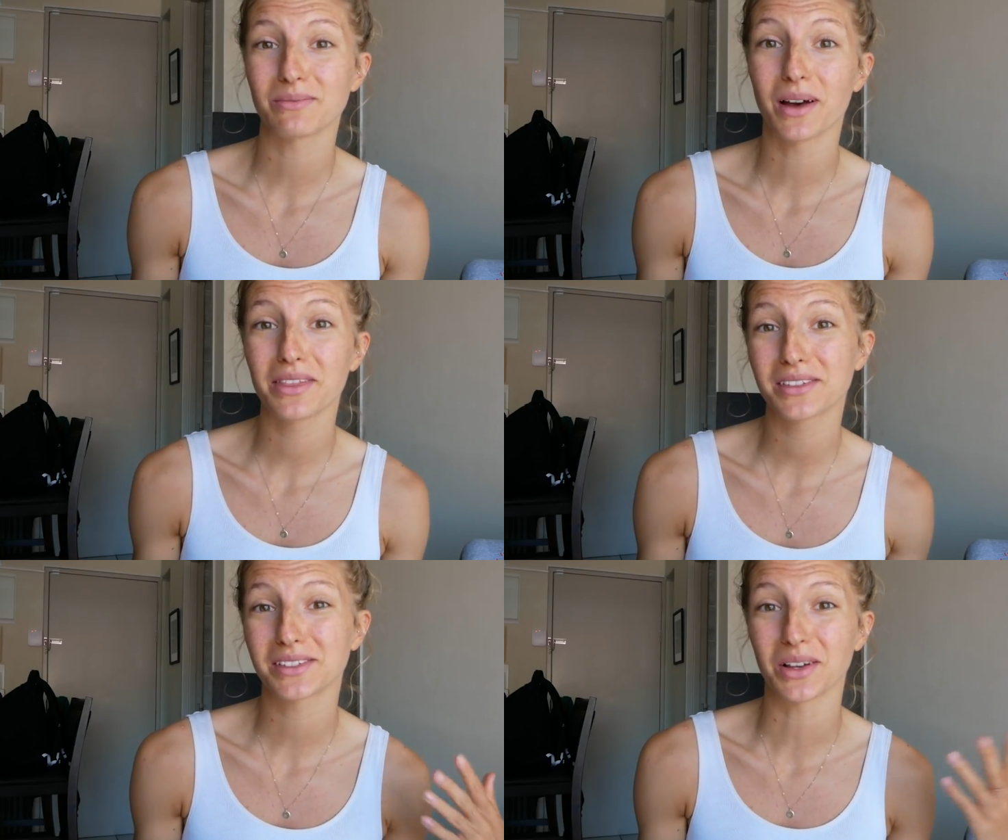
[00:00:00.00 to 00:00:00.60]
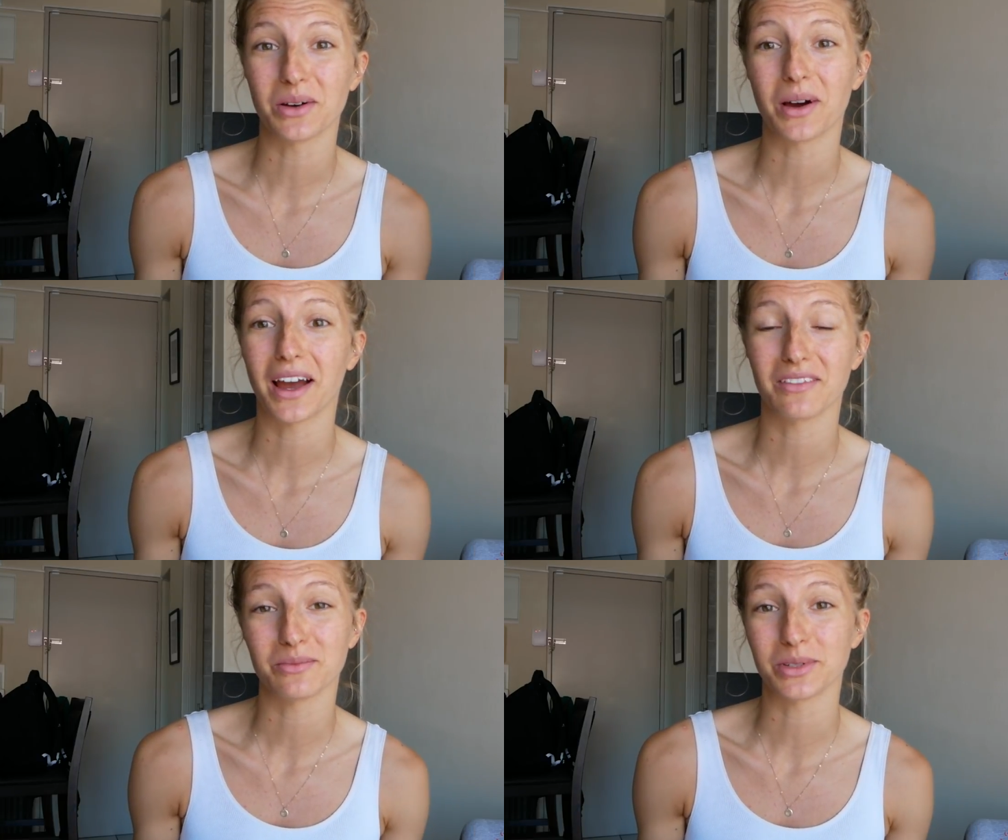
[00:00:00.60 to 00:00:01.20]
month, so I
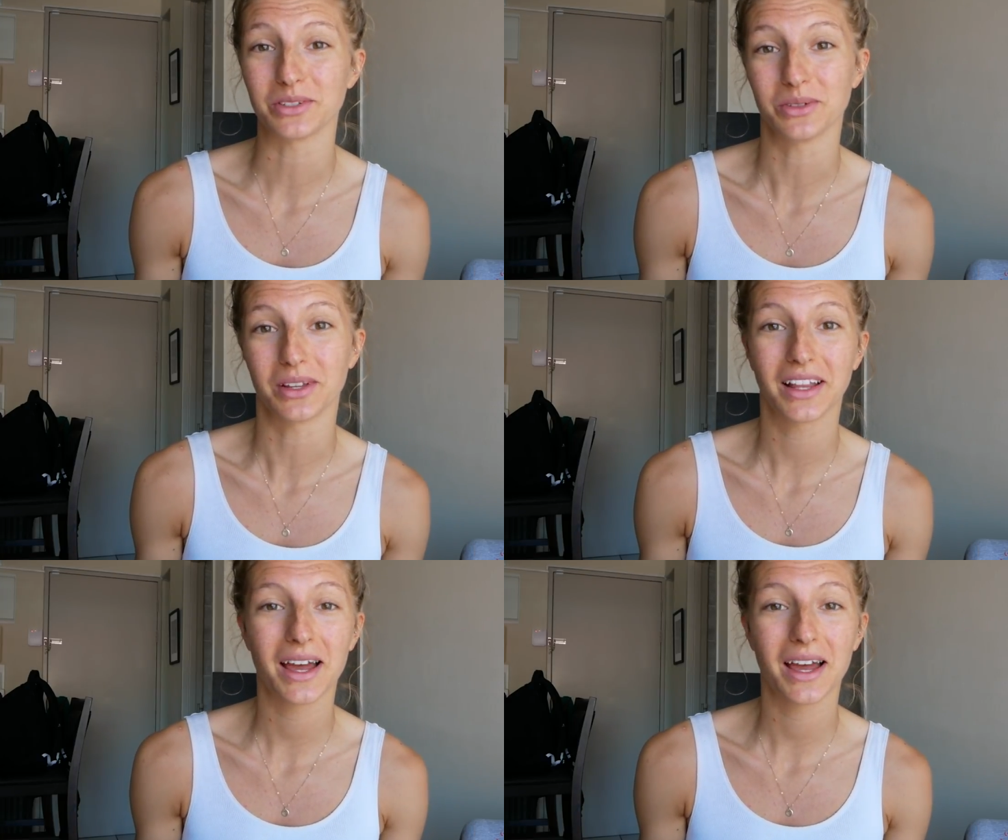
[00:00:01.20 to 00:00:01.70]
haven't been doing